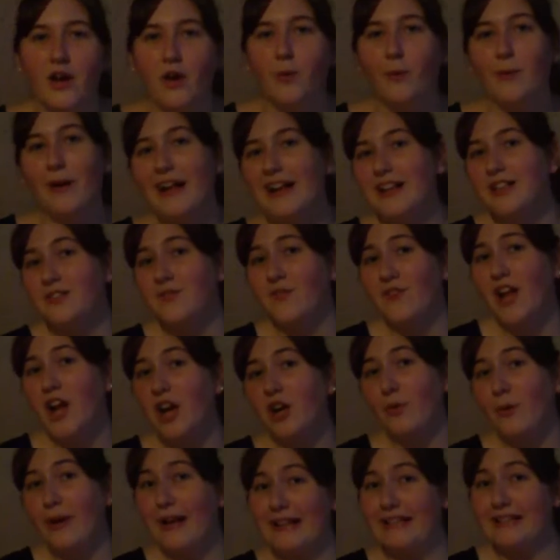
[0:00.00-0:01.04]
Well, it's Vlog
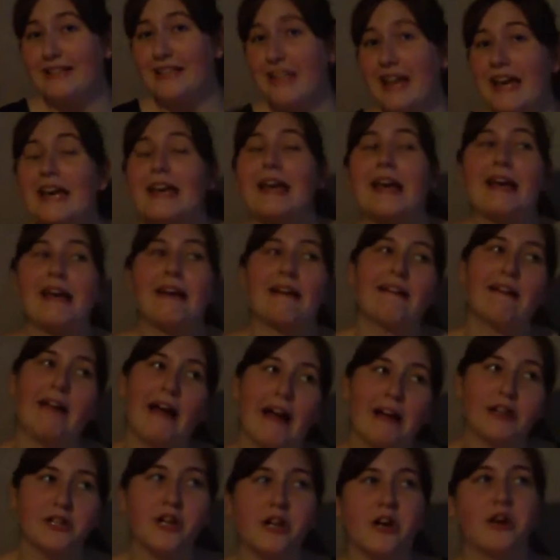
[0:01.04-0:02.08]
Wednesday, and I
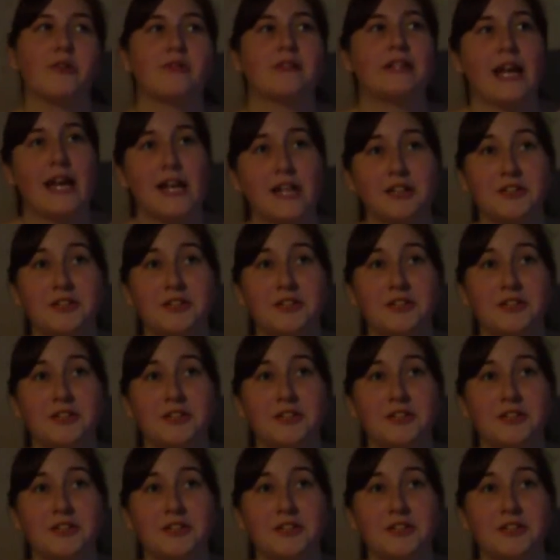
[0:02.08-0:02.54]
know Tag